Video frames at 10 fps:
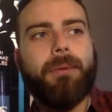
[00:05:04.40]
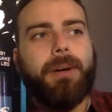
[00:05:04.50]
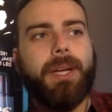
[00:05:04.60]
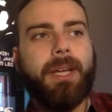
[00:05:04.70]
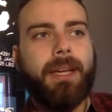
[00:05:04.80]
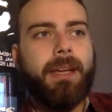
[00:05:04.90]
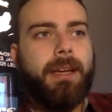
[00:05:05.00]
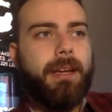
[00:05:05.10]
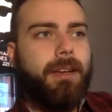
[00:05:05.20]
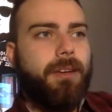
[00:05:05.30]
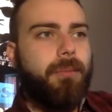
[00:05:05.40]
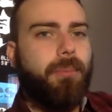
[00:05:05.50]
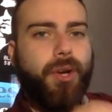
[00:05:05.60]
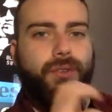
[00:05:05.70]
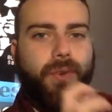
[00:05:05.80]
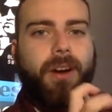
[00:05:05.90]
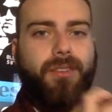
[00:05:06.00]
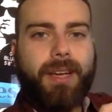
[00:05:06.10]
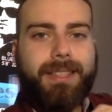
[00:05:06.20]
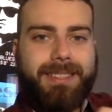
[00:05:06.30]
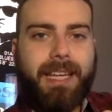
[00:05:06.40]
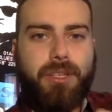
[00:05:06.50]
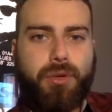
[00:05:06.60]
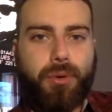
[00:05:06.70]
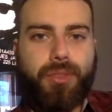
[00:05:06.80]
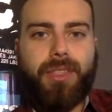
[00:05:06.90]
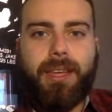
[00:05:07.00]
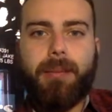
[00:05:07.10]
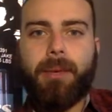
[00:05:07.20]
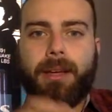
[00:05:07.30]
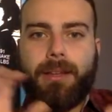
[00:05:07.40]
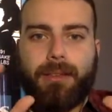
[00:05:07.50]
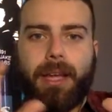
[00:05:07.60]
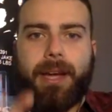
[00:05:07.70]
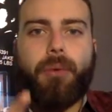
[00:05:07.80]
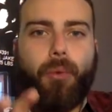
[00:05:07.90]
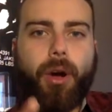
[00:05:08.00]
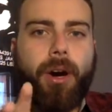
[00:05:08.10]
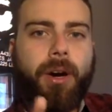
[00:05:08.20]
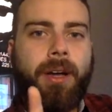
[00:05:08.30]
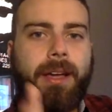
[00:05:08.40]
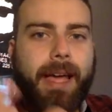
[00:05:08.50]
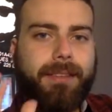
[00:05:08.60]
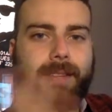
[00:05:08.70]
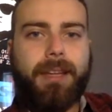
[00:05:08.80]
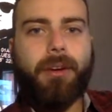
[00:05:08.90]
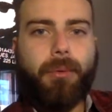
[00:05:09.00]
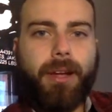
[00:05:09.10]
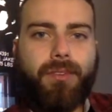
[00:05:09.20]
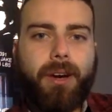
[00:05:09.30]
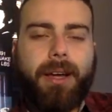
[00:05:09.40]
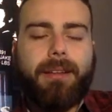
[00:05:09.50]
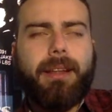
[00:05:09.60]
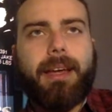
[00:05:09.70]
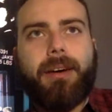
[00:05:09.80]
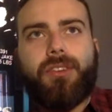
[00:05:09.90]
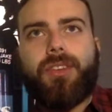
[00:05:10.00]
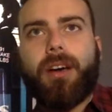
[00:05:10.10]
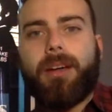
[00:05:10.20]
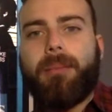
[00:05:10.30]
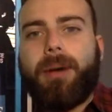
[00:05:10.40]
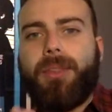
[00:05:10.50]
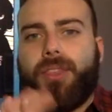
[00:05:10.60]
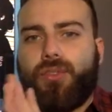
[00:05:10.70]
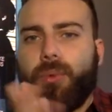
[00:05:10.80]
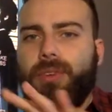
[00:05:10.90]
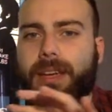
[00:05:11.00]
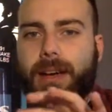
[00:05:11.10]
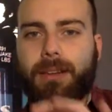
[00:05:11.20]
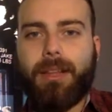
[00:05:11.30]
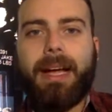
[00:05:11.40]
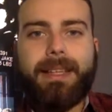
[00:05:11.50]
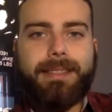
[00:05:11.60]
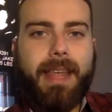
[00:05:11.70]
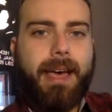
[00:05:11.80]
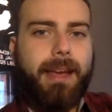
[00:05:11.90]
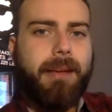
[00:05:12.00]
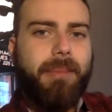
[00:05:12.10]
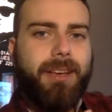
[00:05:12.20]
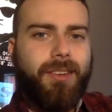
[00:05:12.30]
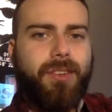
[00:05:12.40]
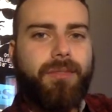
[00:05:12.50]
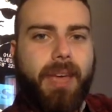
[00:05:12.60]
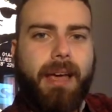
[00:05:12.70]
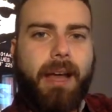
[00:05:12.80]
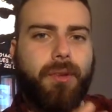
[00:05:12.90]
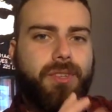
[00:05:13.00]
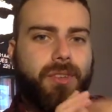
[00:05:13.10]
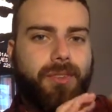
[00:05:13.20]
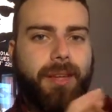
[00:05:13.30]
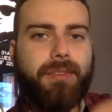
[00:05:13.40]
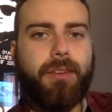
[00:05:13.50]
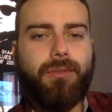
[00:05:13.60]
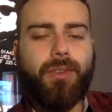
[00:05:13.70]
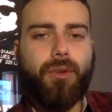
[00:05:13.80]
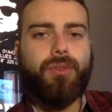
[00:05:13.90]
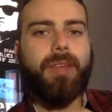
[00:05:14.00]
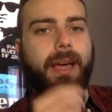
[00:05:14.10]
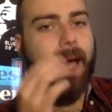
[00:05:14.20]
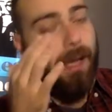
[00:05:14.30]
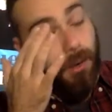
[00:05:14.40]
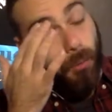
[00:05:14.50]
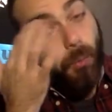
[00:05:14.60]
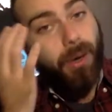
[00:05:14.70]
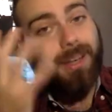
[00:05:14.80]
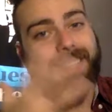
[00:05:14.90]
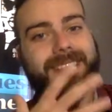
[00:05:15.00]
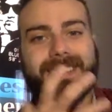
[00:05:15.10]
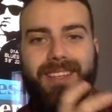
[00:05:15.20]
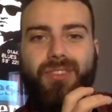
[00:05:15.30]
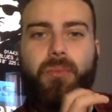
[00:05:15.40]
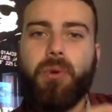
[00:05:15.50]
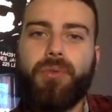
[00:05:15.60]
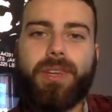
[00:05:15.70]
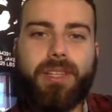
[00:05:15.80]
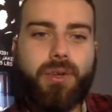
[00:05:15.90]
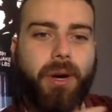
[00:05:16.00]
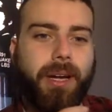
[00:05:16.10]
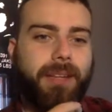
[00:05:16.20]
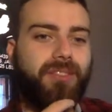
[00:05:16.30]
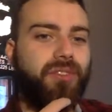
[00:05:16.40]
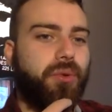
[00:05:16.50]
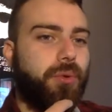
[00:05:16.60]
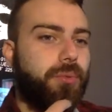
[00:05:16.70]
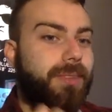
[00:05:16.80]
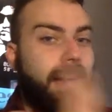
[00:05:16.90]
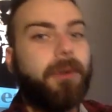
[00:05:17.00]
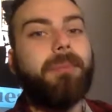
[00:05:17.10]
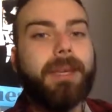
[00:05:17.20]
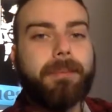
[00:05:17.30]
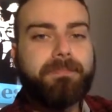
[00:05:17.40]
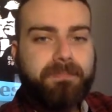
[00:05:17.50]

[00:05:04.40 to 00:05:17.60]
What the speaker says: one. But as far as like a central theme, like Raw and like Eraserhead, like I was talking about, this movie kind of lacks that. And because of that, I was just left confused at what is this movie trying to tell me.